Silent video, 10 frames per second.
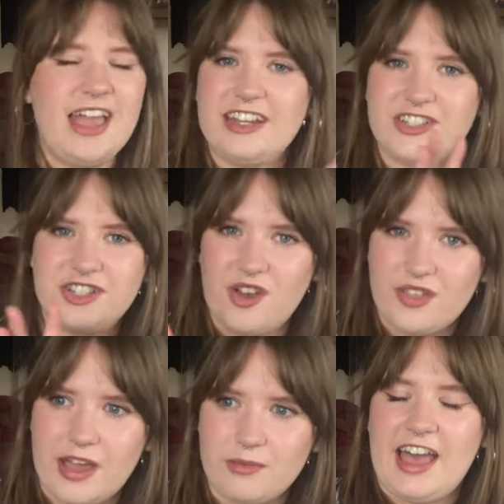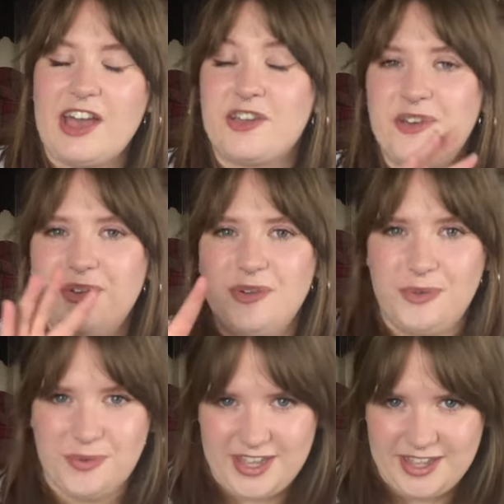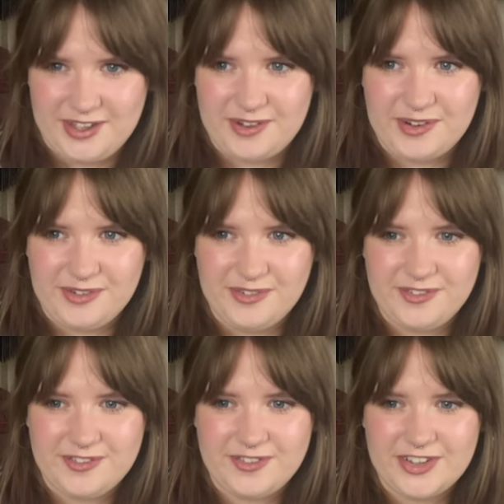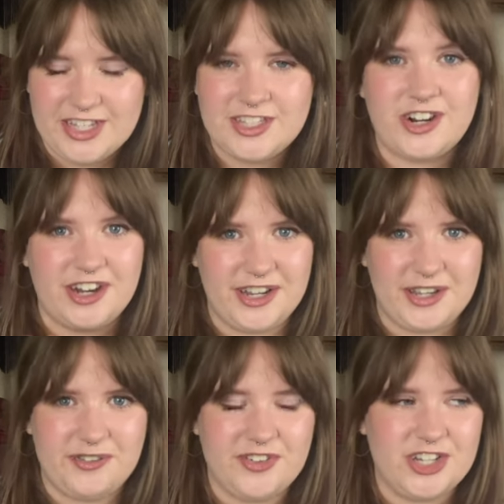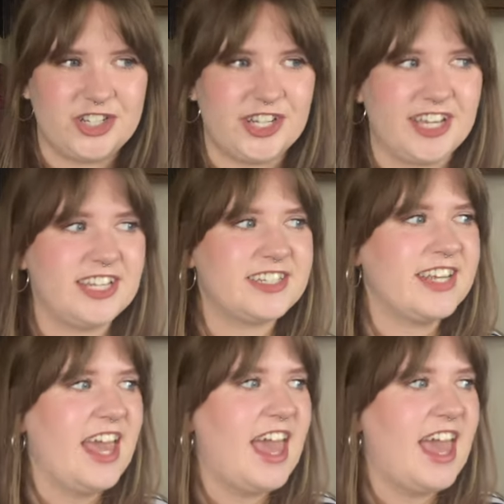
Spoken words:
And I just thought that was a cool way of starting and finishing it.